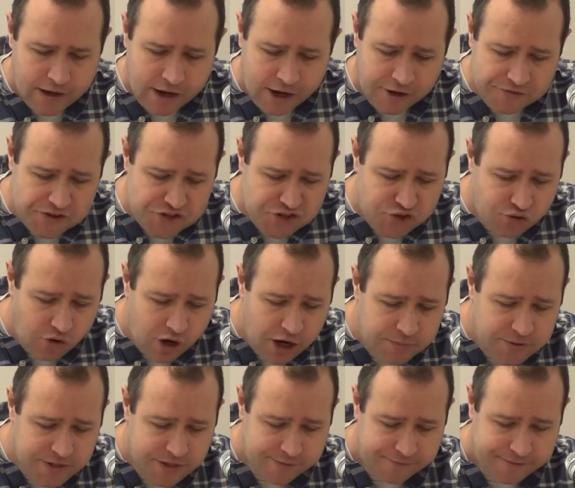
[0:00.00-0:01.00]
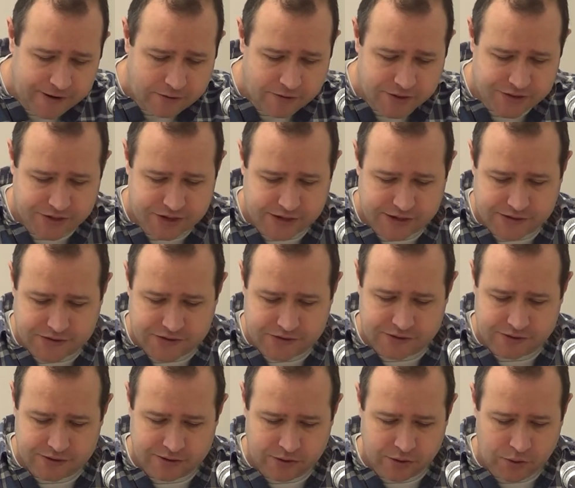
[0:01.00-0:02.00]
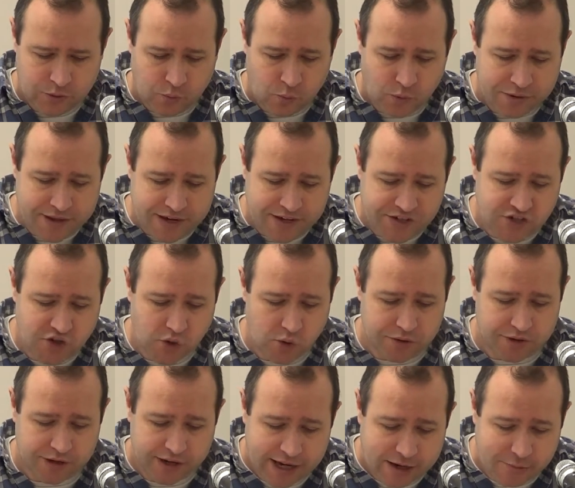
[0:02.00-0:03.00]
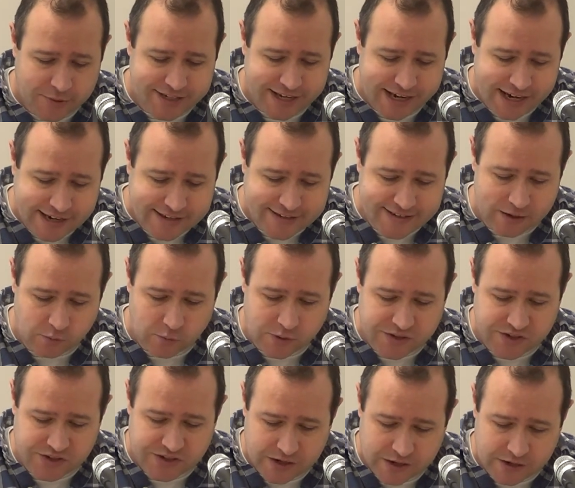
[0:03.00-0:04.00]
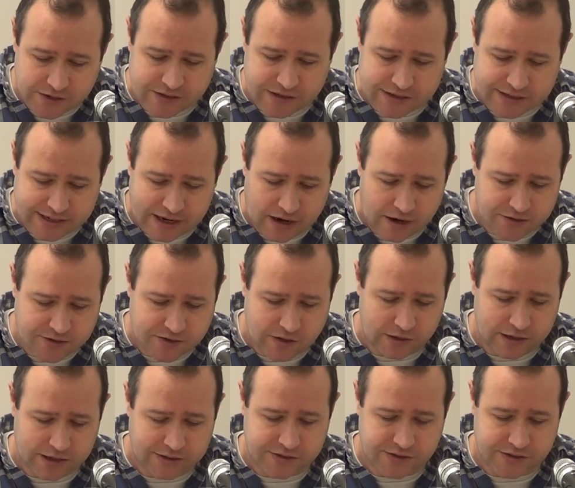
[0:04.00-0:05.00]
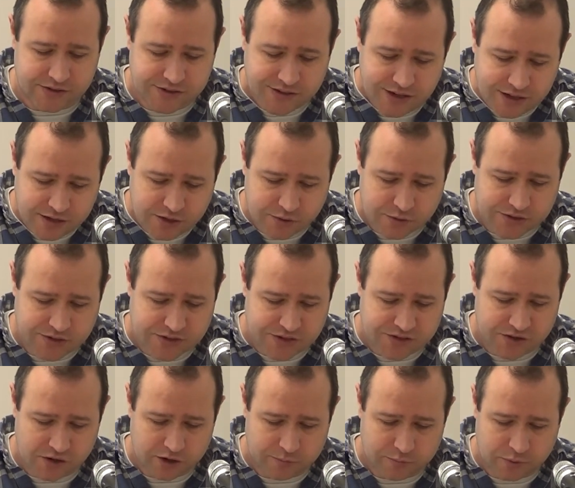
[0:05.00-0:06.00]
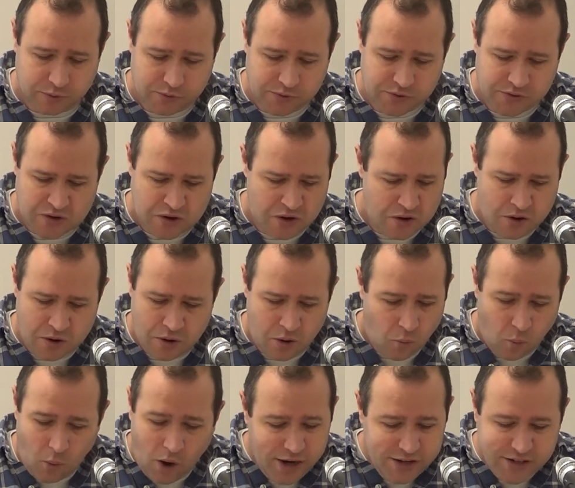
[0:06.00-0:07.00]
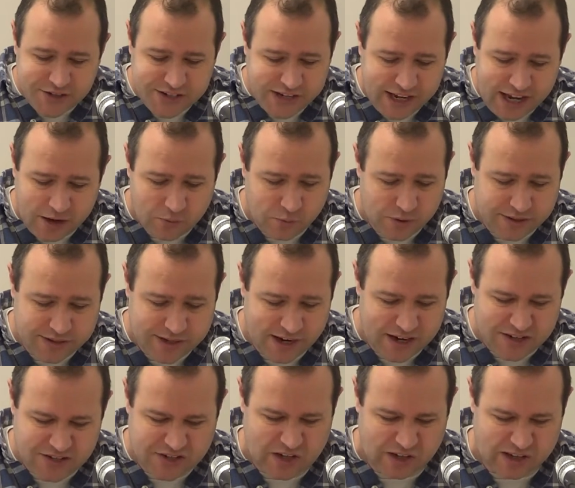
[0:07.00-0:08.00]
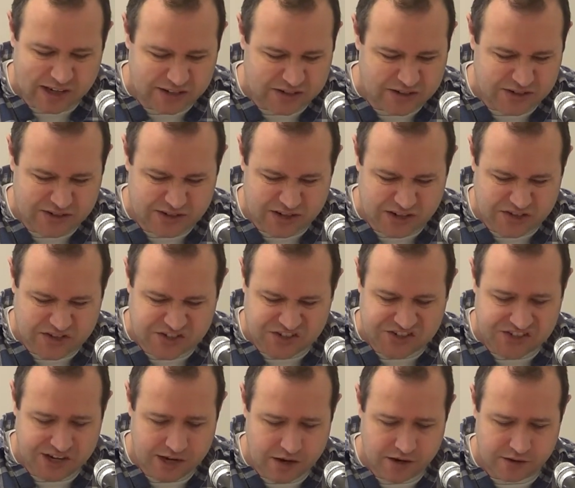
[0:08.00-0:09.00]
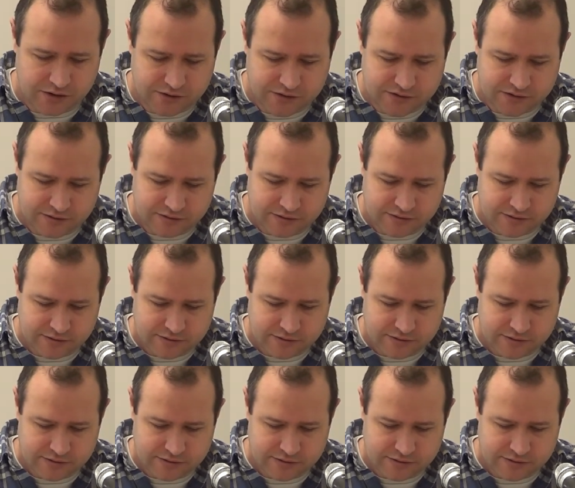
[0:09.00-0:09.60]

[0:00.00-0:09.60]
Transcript: And the scribes and the Pharisees, when they saw that he was eating with sinners and tax collectors, said to his disciples, "Why does he eat with tax collectors and sinners?"